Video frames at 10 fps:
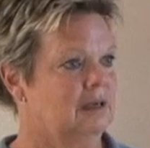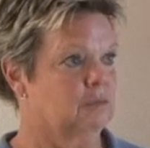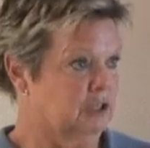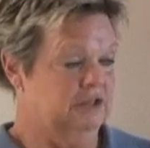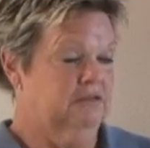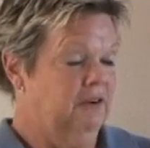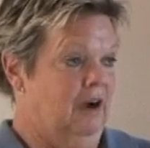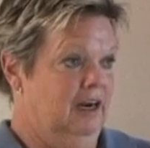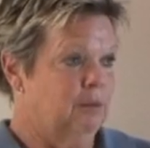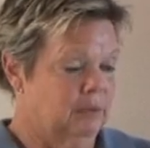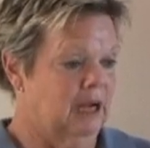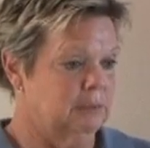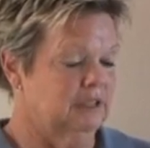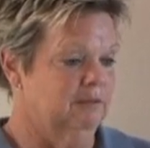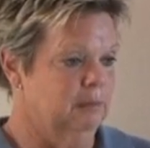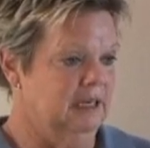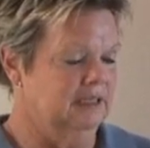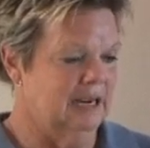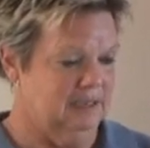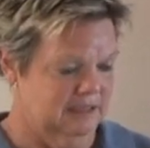which is fine, I believe in
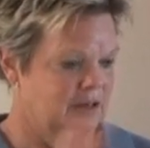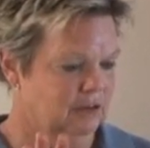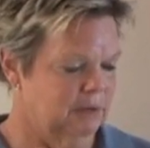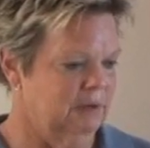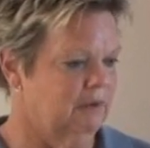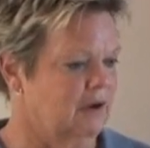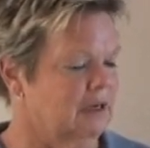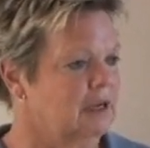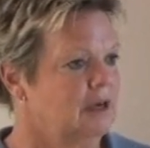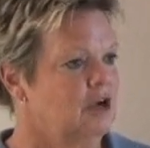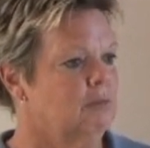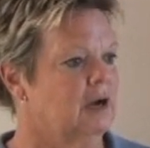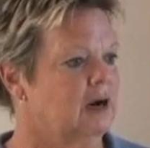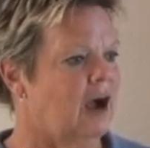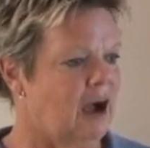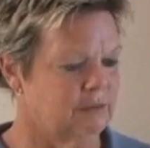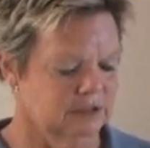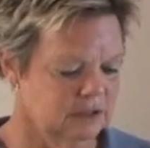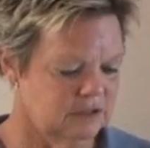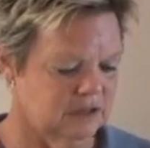paying taxes, don't get me wrong, but I
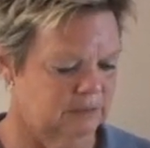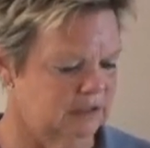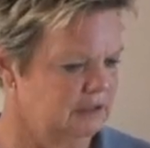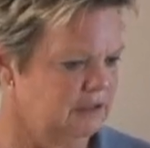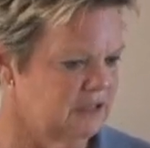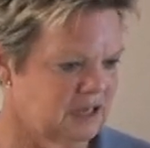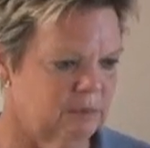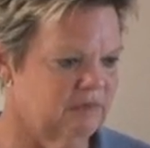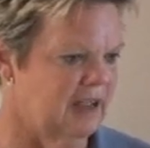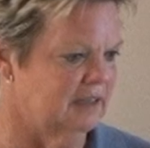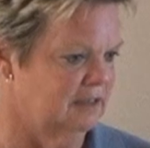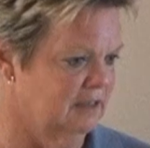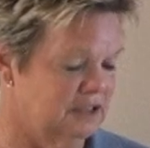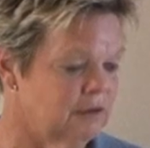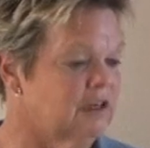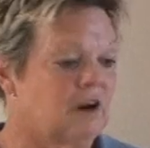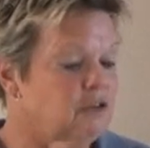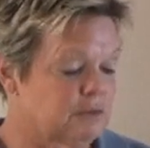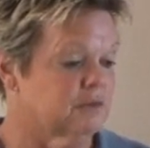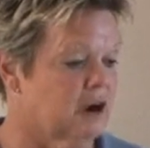would lose some of that. The $200
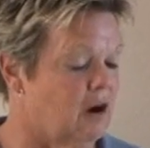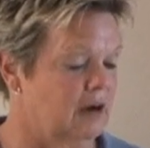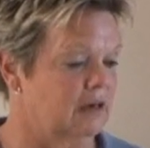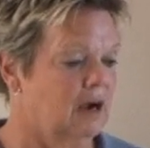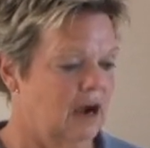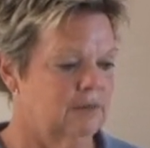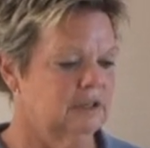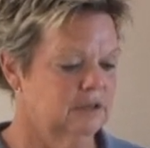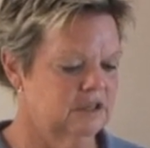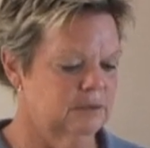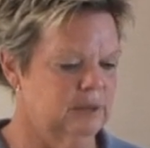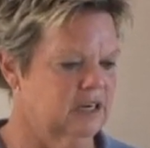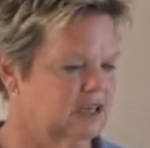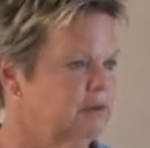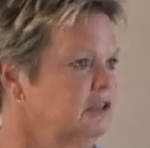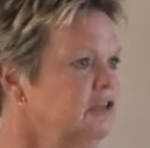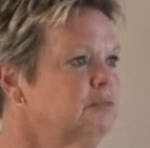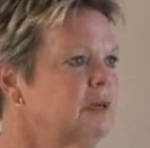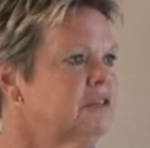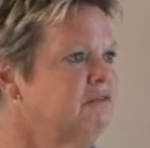was gone. I would lose it because I would
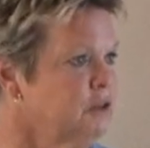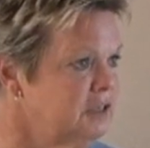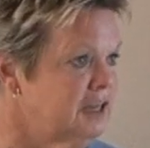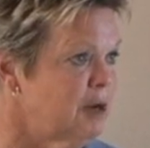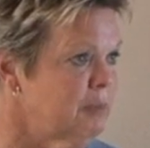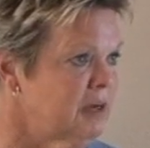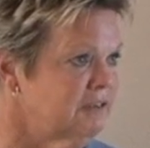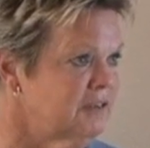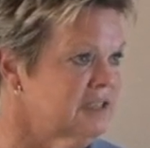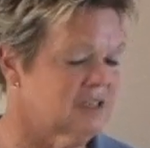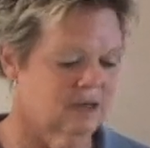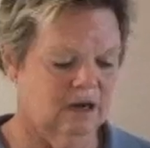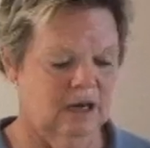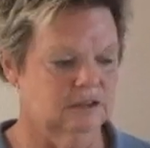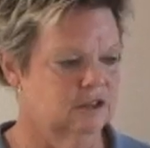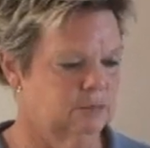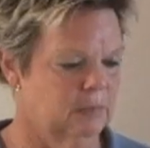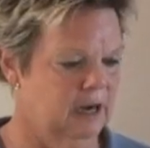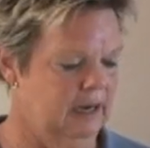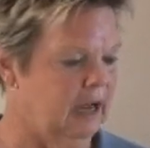lose my food stamp benefits, I'd lose
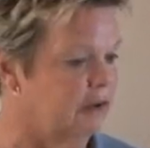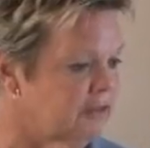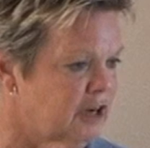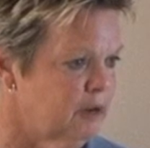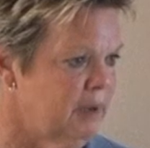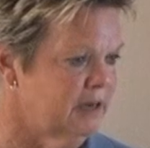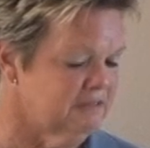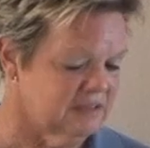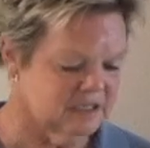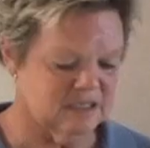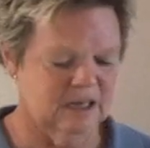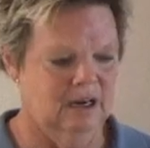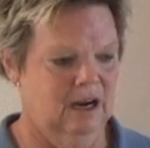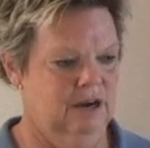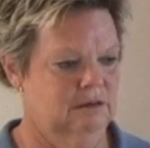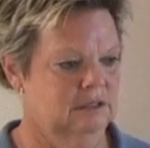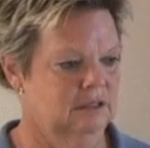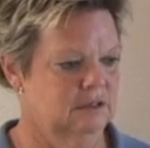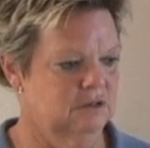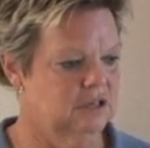my health care benefits, I would
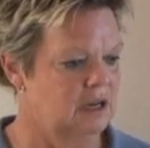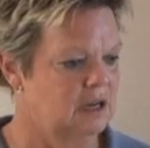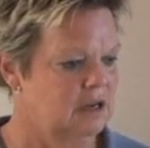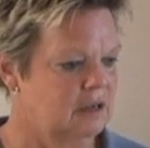lose